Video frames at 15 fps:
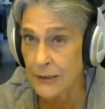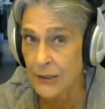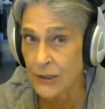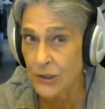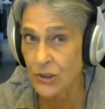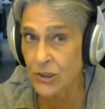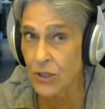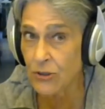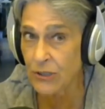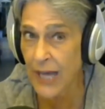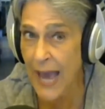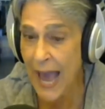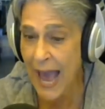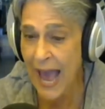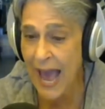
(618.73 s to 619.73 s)
So to
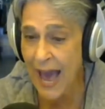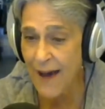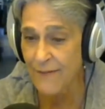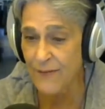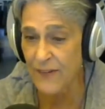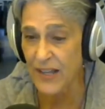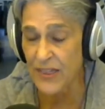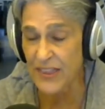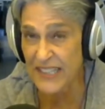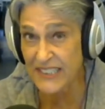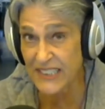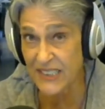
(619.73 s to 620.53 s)
have this